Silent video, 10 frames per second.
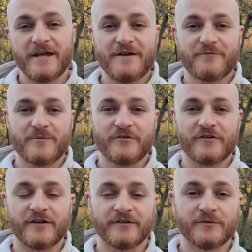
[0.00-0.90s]
heat from the
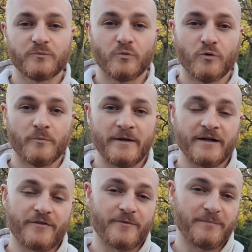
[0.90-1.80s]
sun and
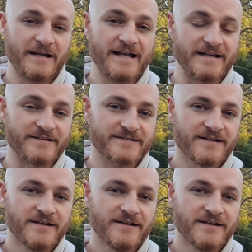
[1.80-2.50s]
warming the planet.